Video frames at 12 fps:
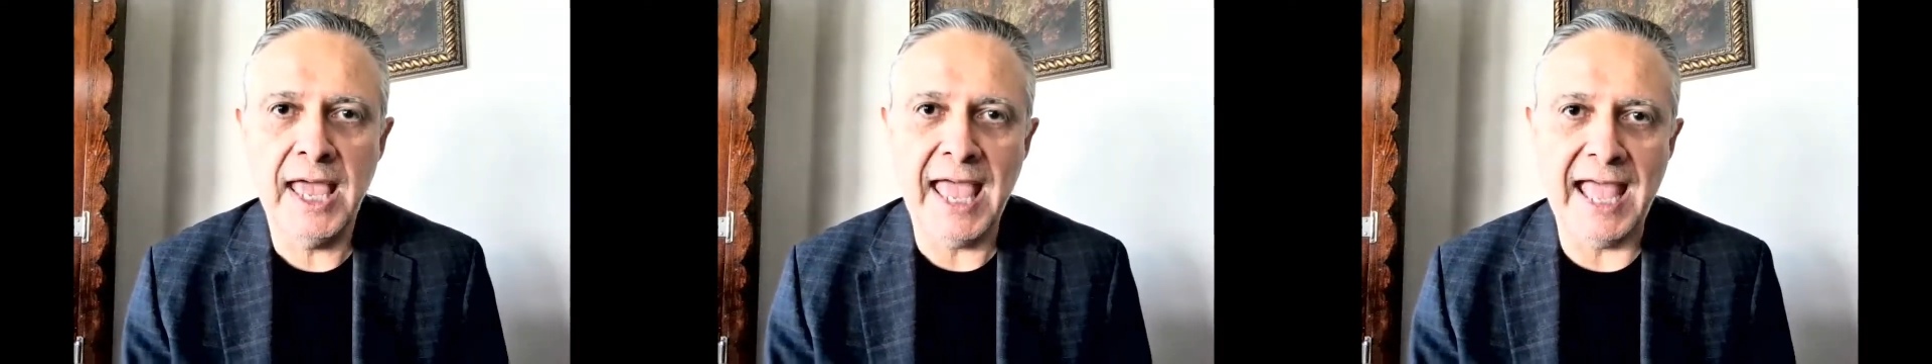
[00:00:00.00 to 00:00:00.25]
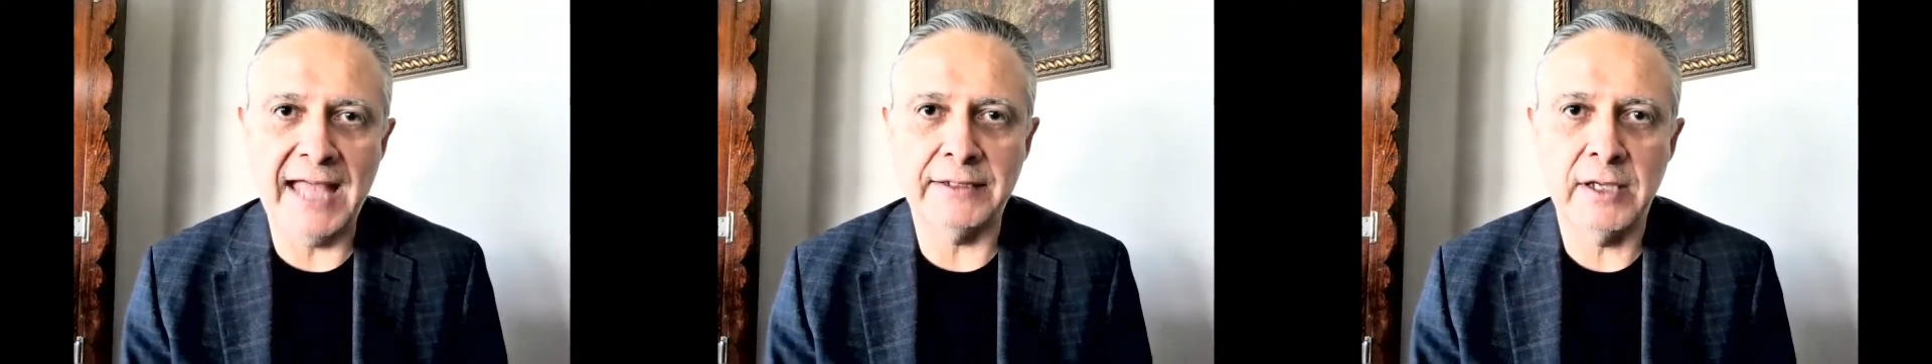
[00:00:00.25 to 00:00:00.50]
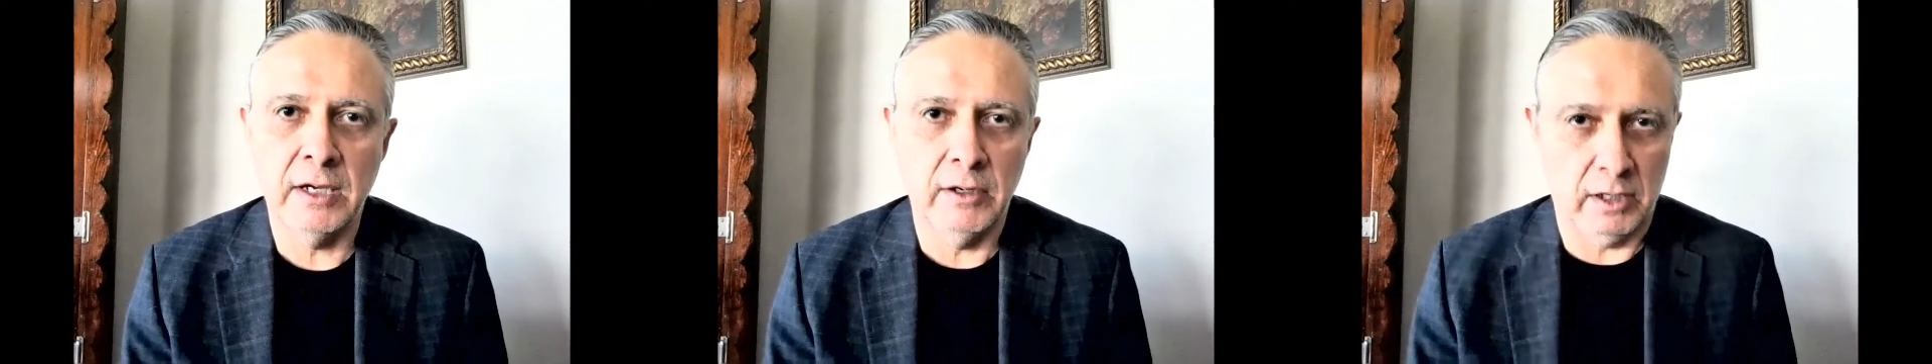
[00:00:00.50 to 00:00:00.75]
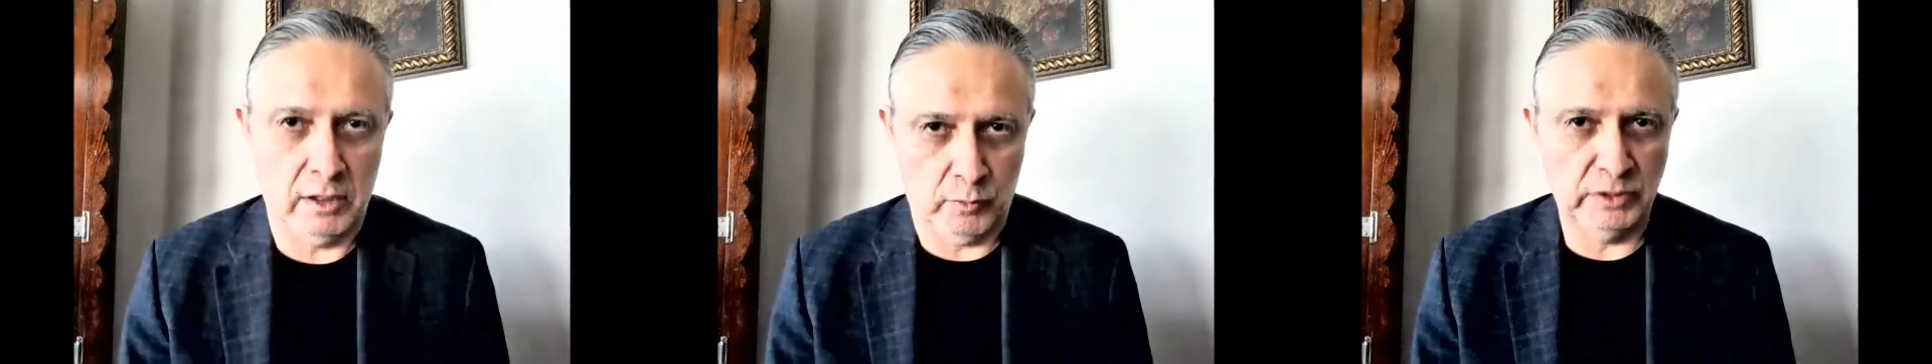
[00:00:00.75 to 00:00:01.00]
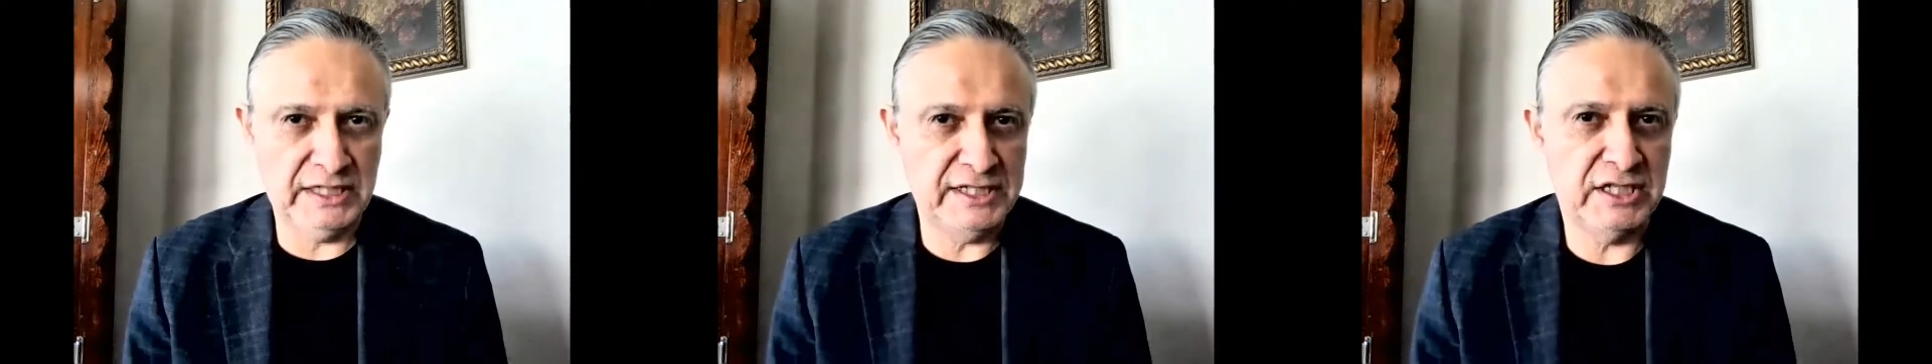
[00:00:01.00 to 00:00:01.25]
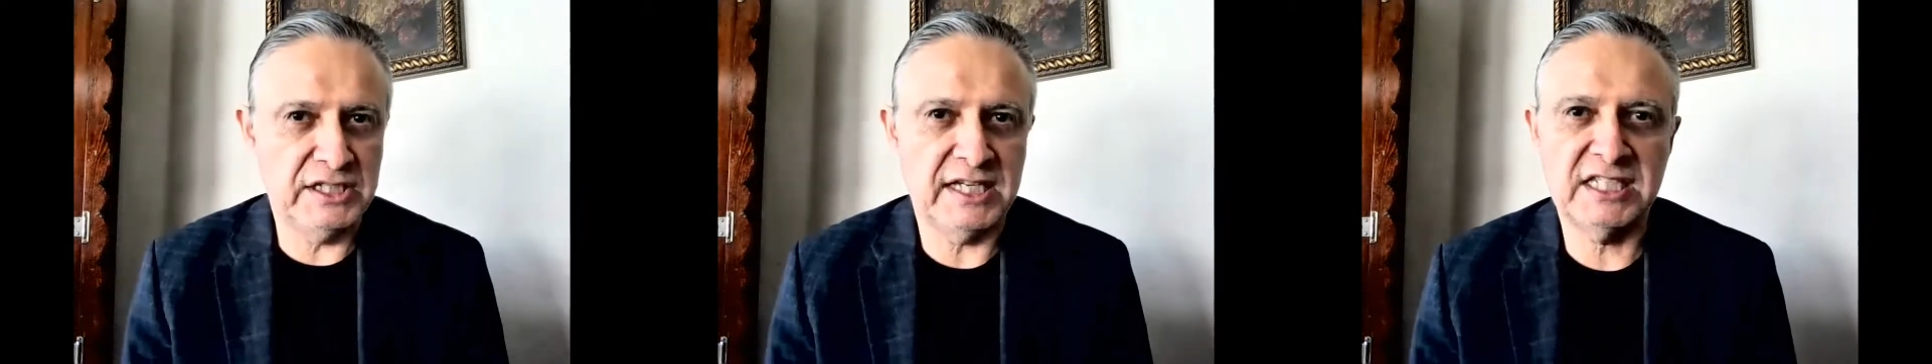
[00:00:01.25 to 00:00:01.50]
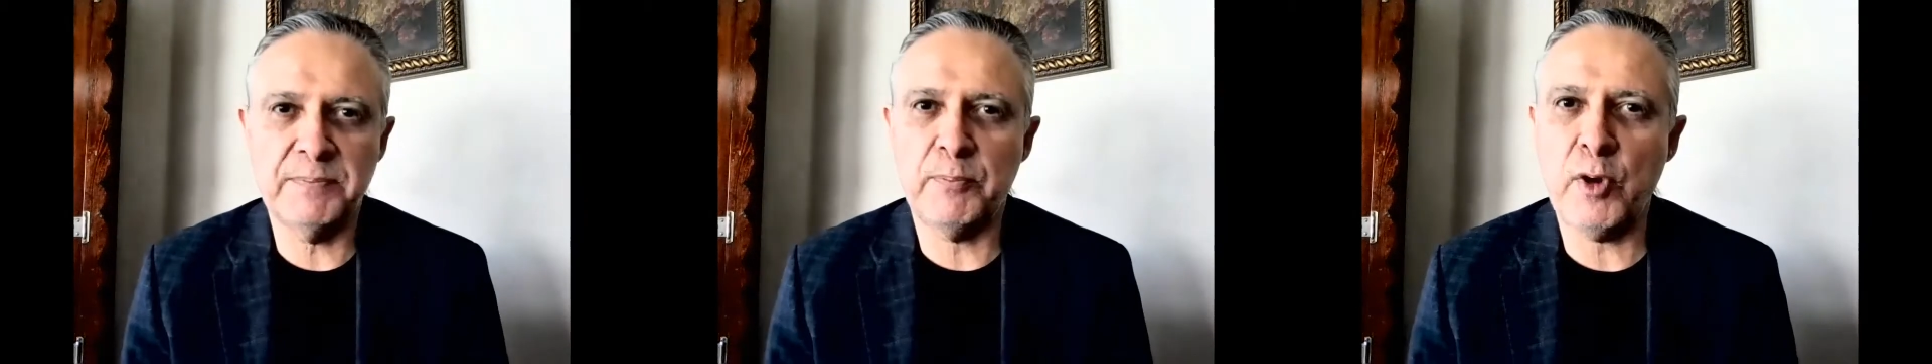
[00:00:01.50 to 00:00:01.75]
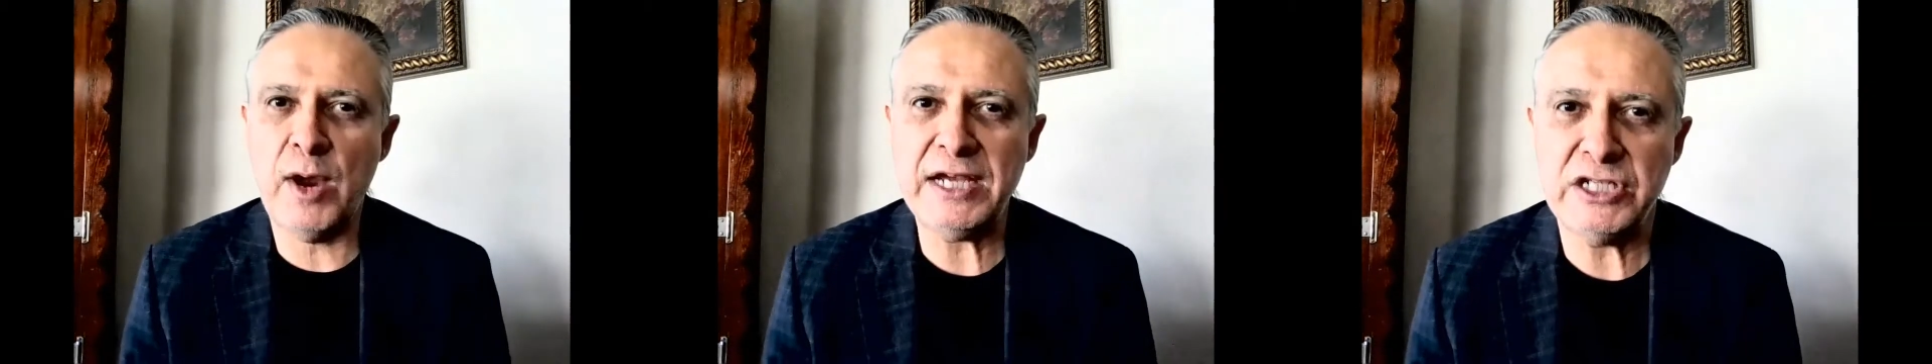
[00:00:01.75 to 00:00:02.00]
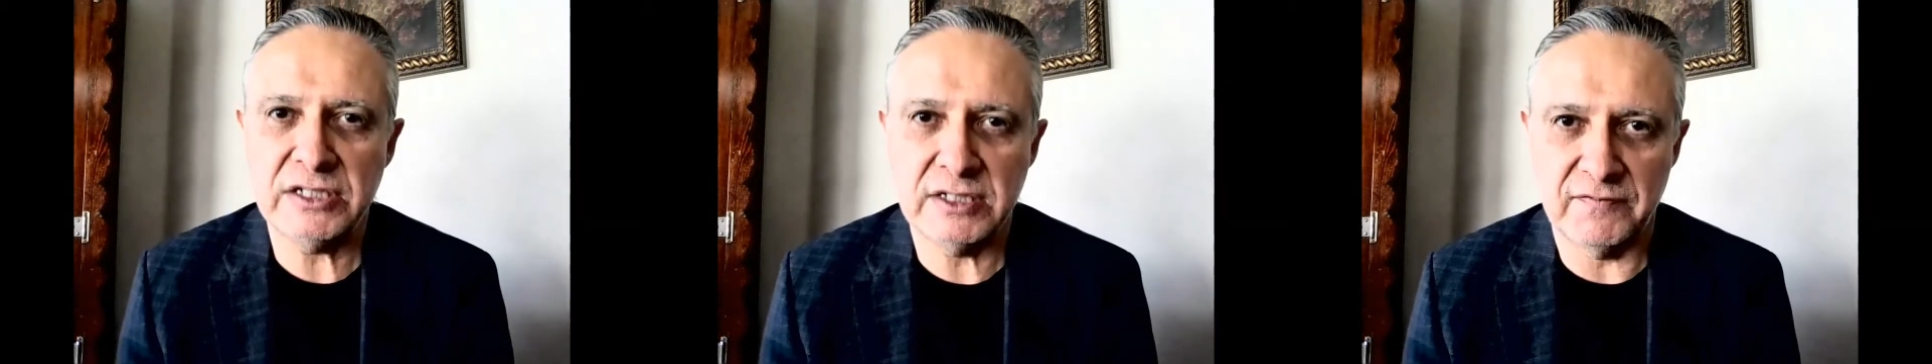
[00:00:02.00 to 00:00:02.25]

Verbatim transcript: and uh, religious expressions